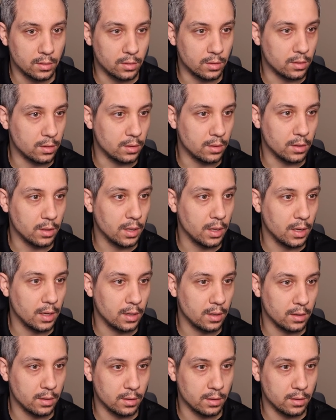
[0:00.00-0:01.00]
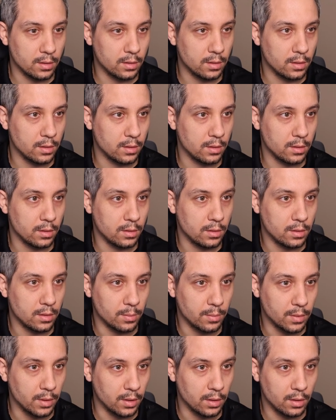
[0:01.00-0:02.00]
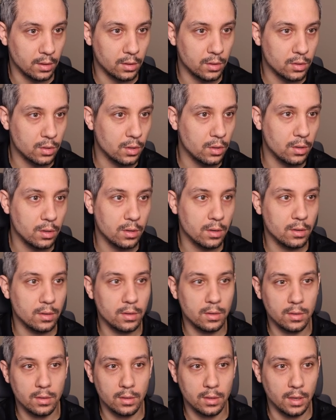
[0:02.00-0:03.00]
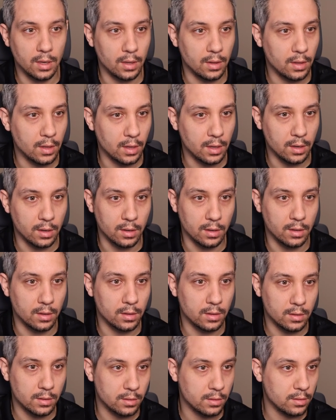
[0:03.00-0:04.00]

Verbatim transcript: just look at something in the controllers and then